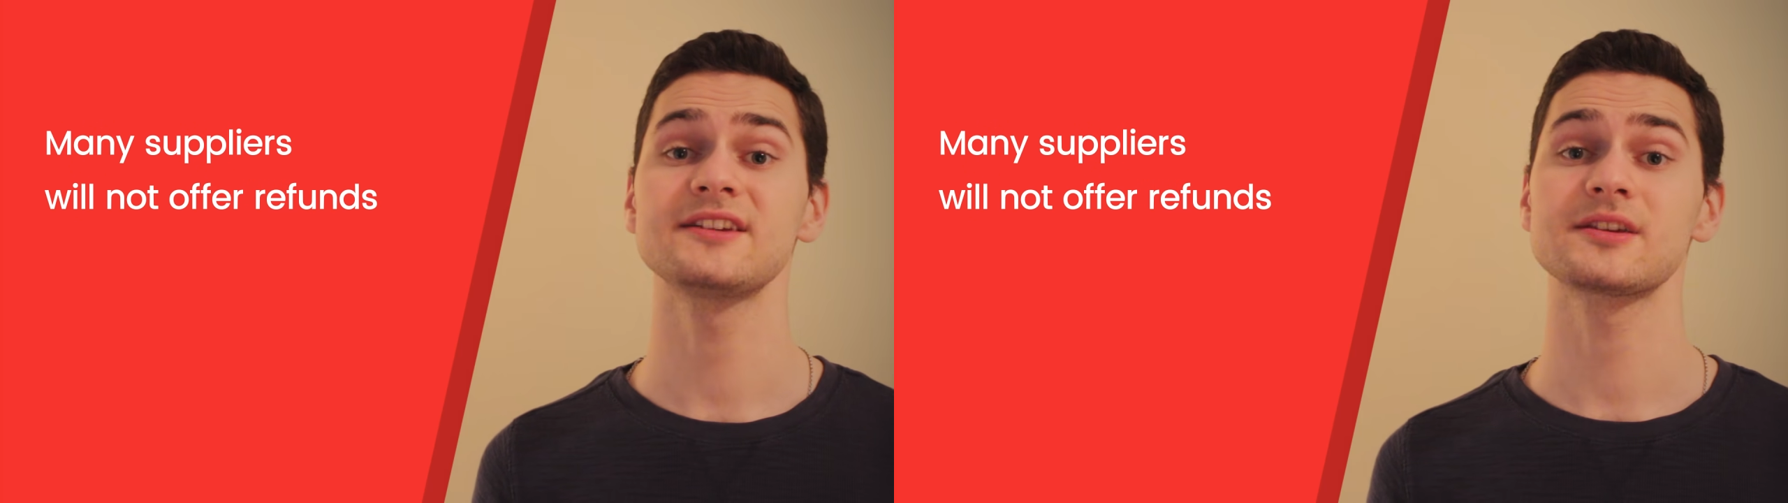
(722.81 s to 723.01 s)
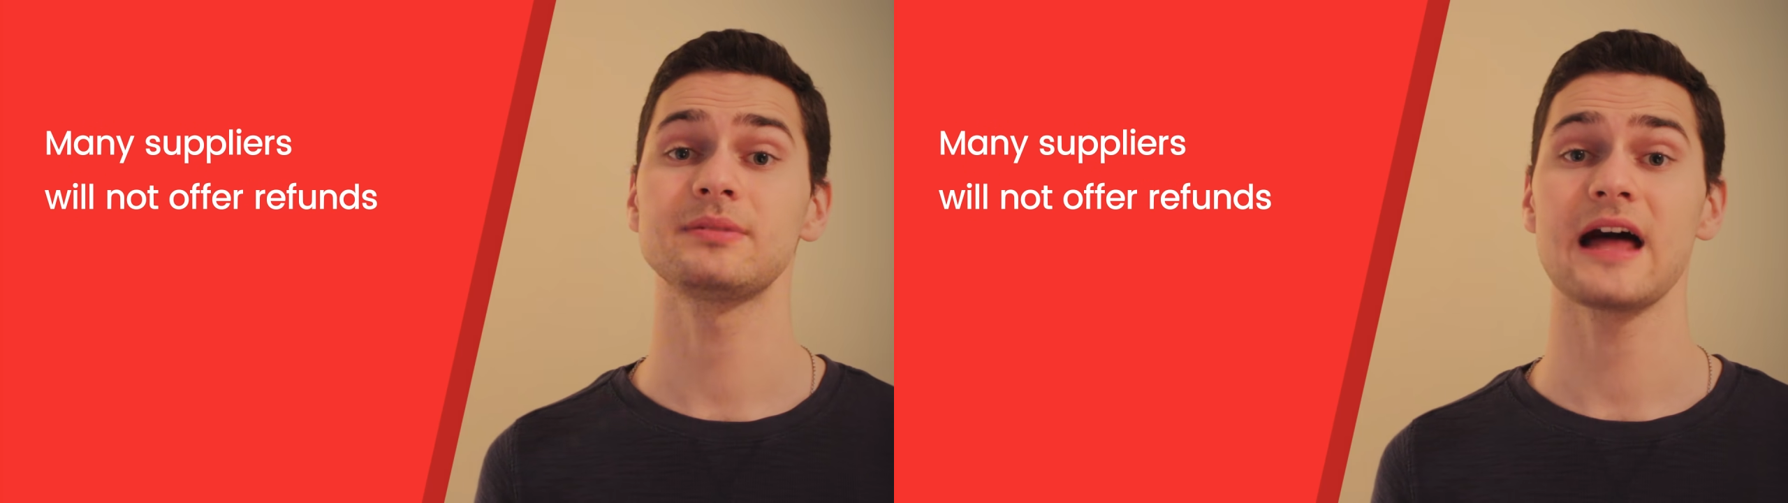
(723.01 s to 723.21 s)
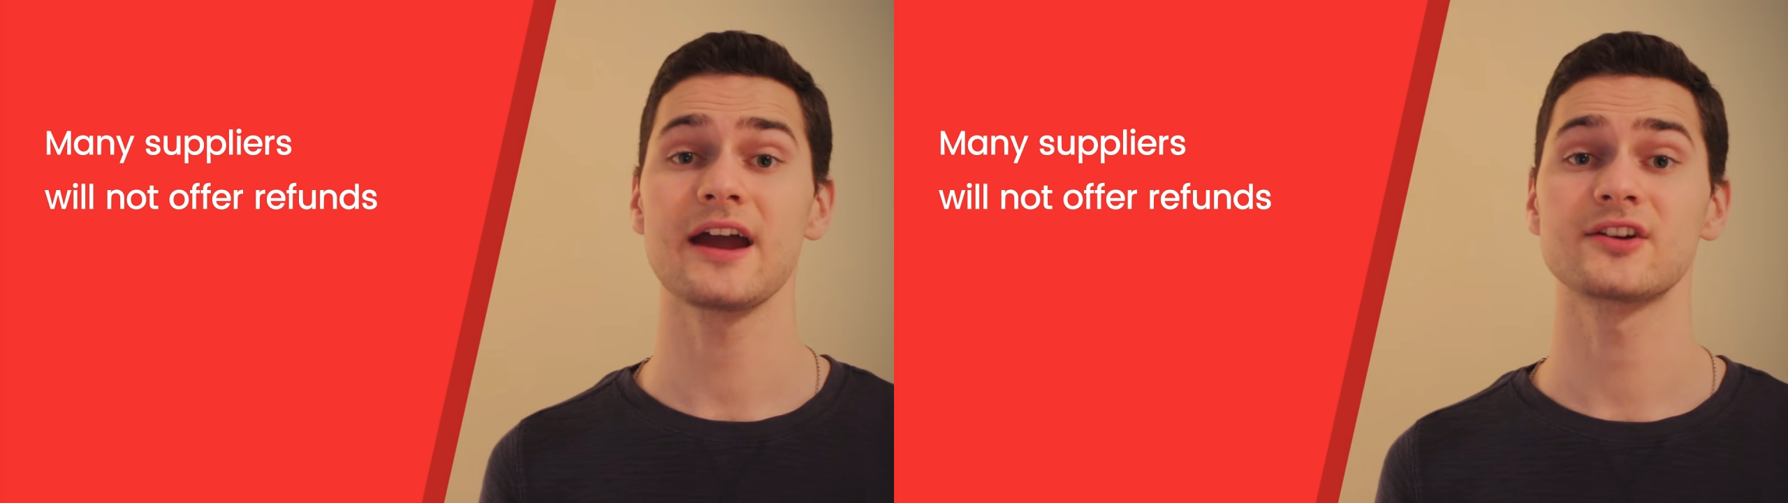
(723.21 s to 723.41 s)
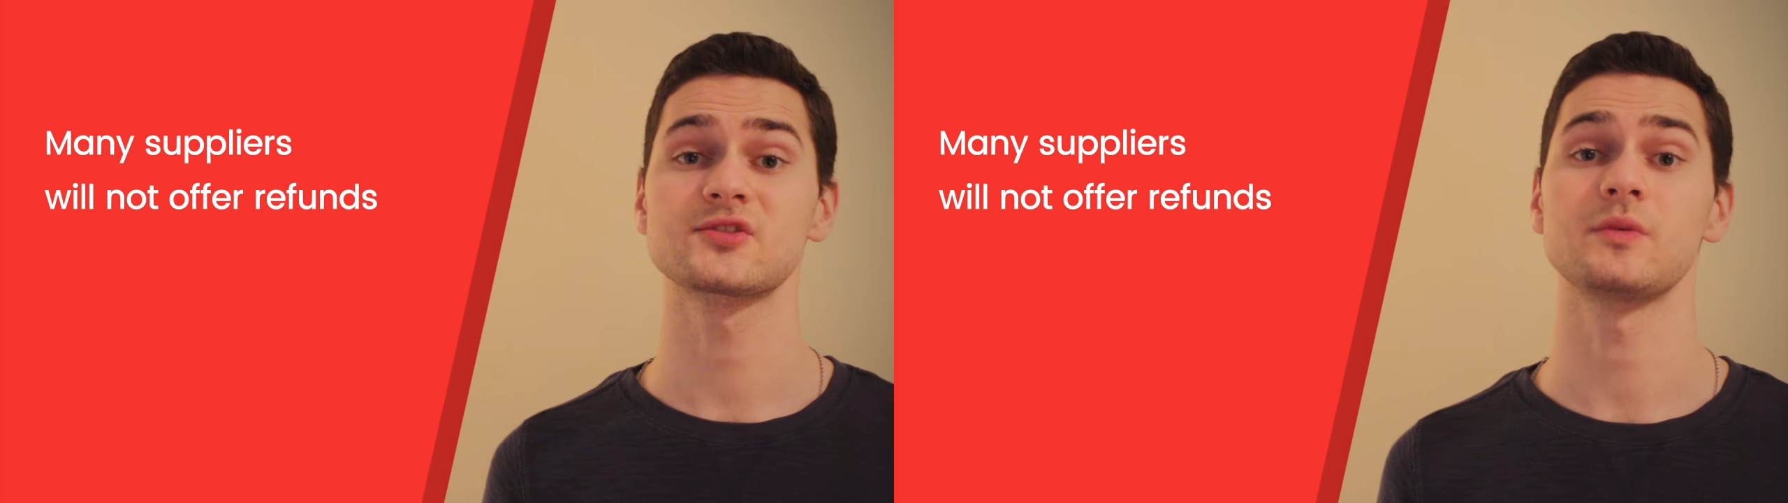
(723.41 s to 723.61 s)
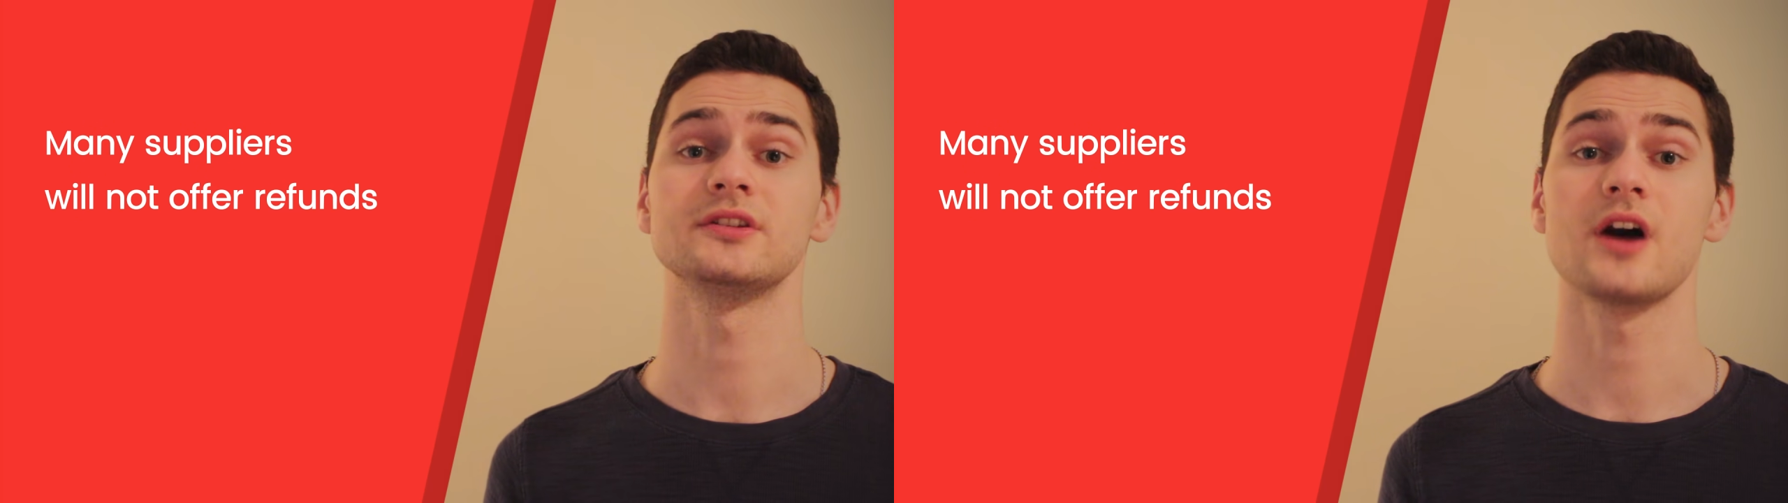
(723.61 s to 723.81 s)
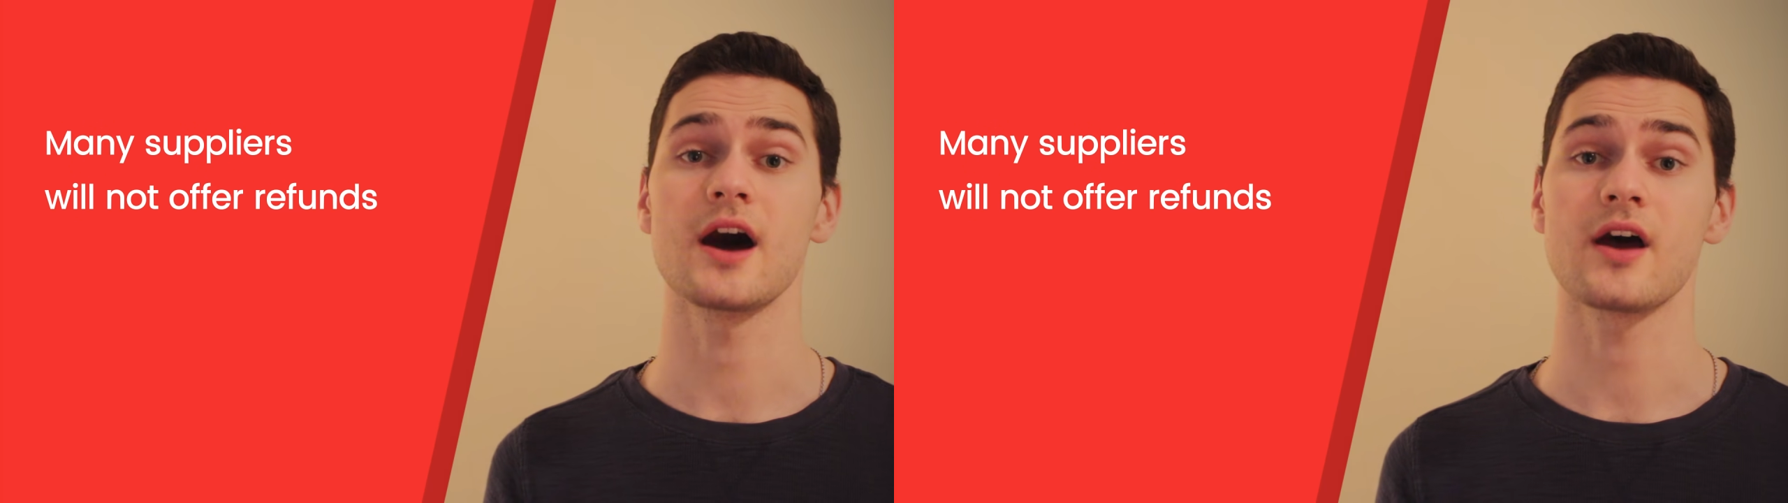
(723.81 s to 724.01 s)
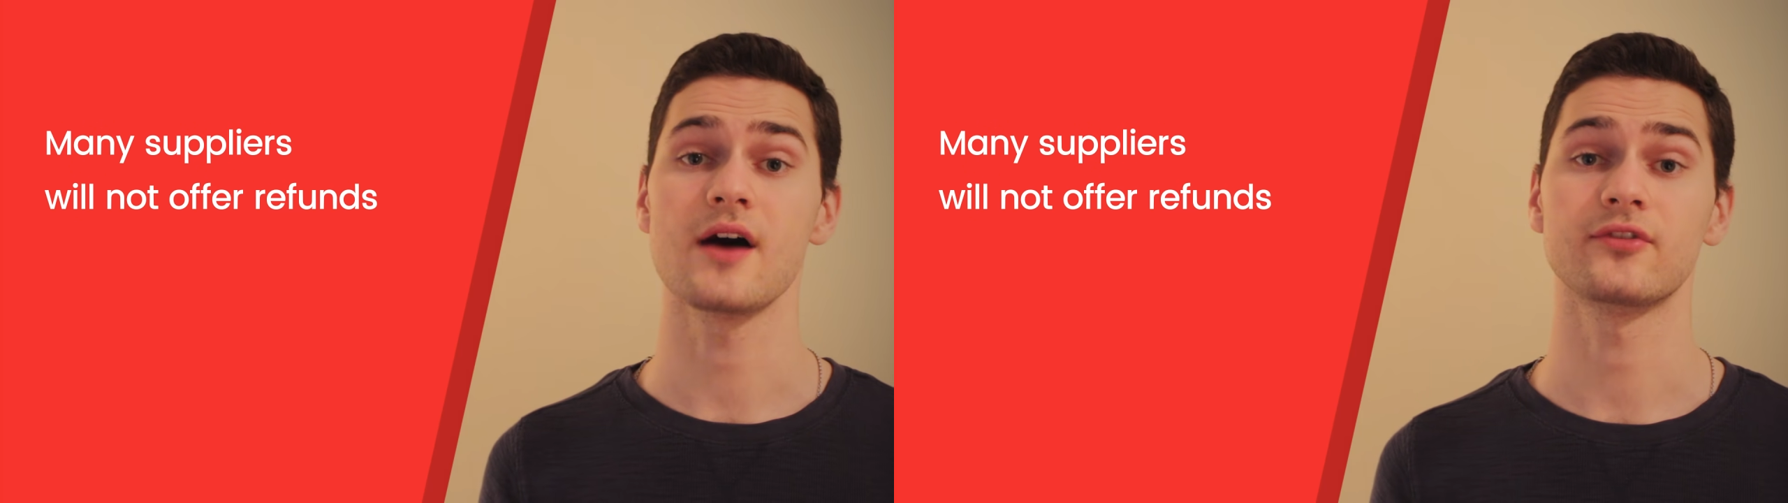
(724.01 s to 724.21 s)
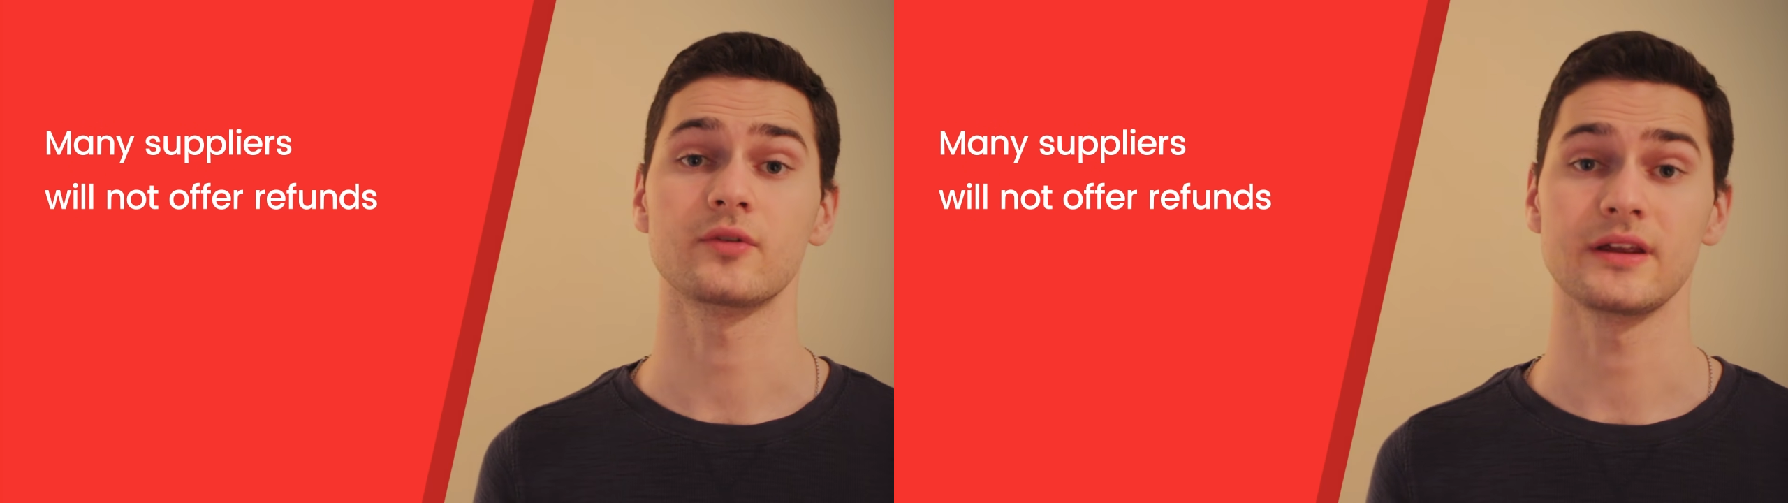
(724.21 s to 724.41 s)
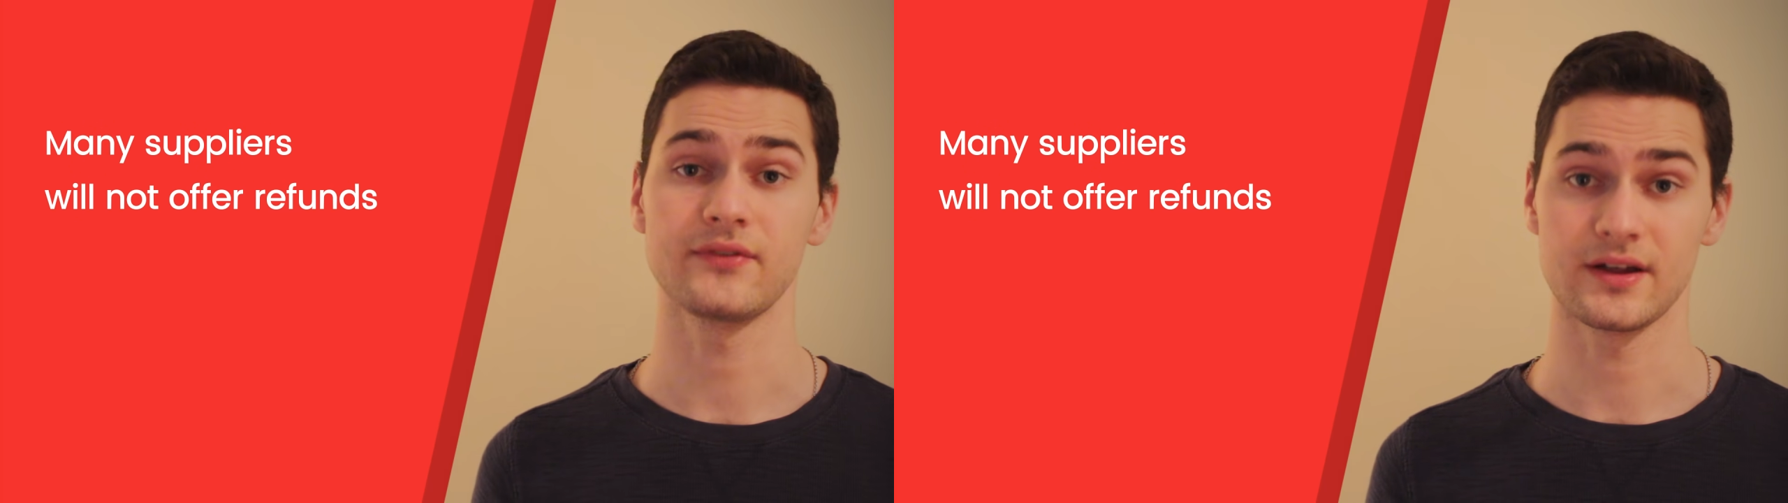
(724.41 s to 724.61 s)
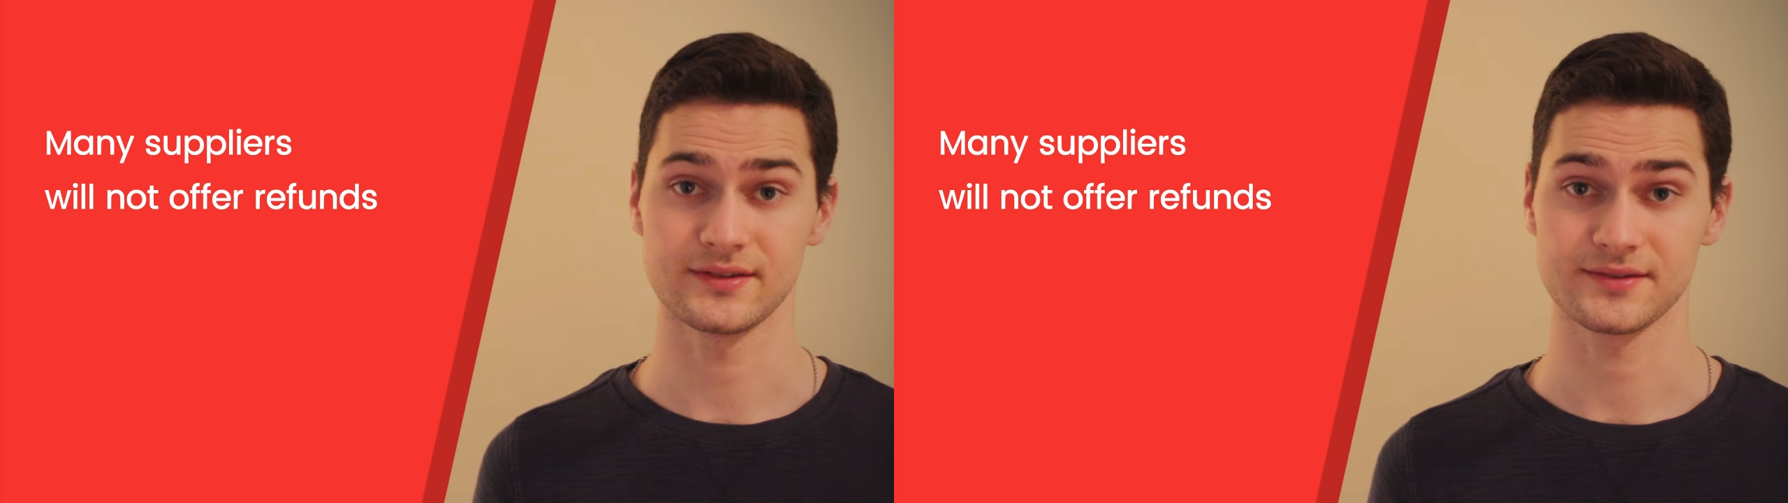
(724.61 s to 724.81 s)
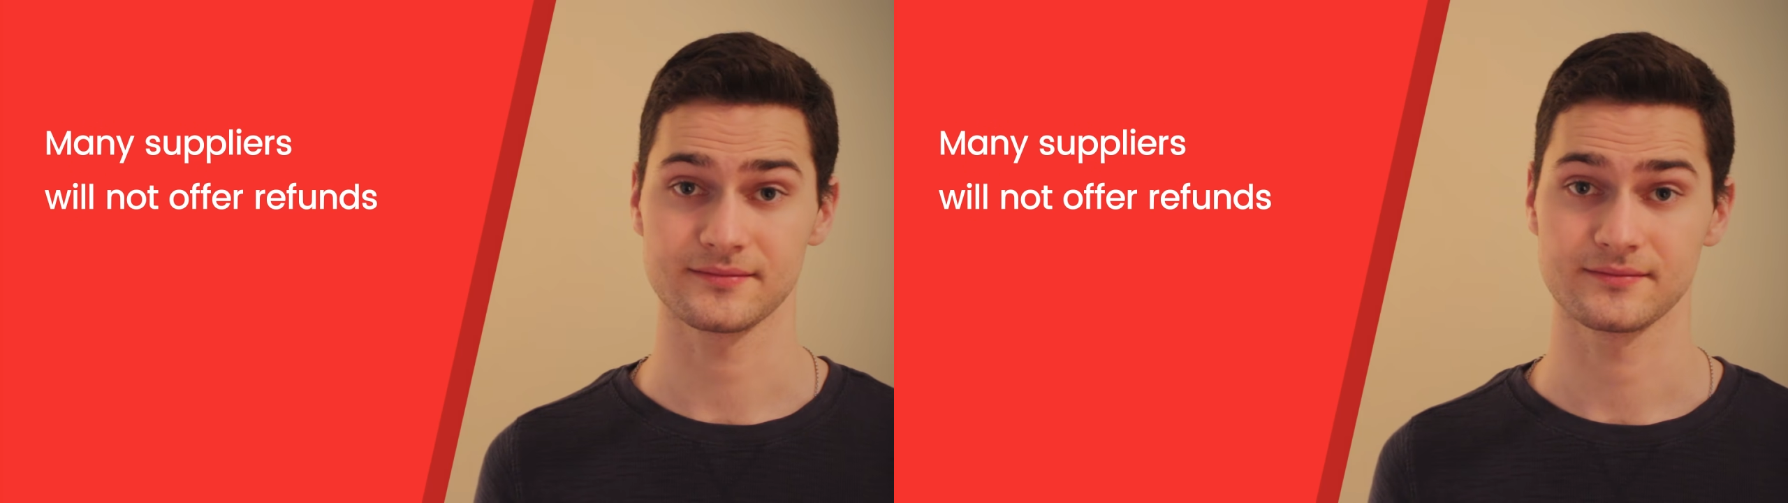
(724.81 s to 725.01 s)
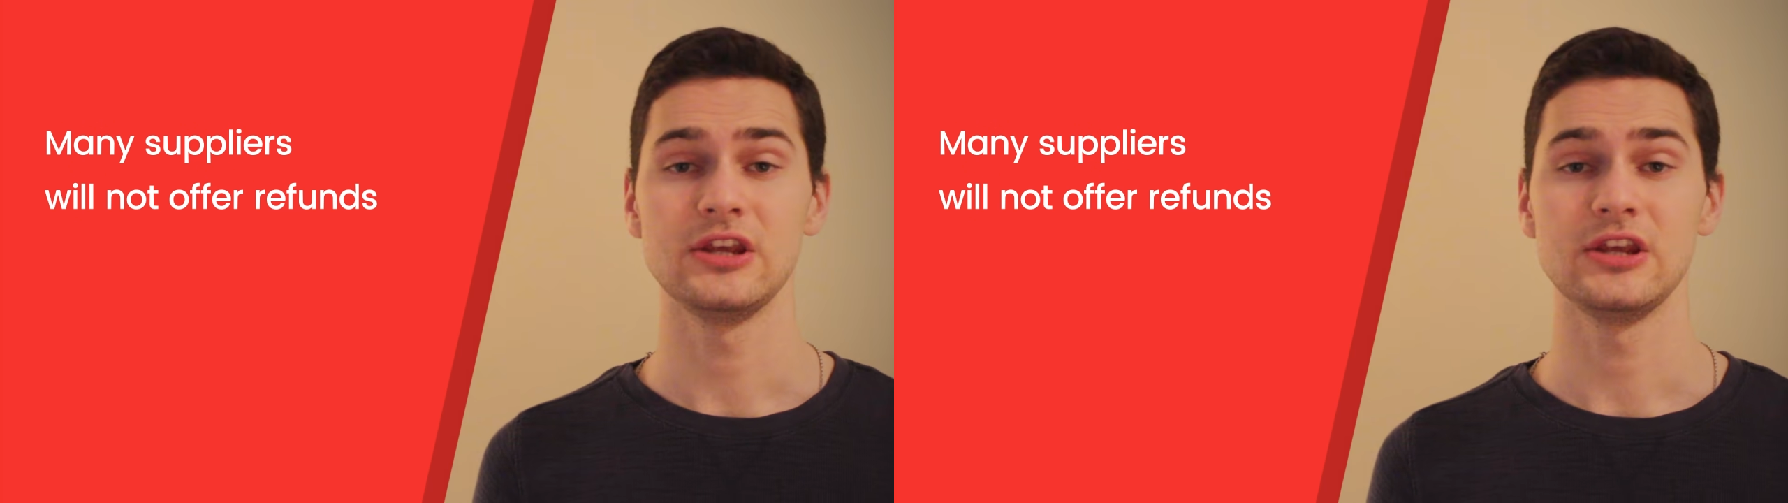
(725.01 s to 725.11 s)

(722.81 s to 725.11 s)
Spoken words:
suppliers will not offer refunds.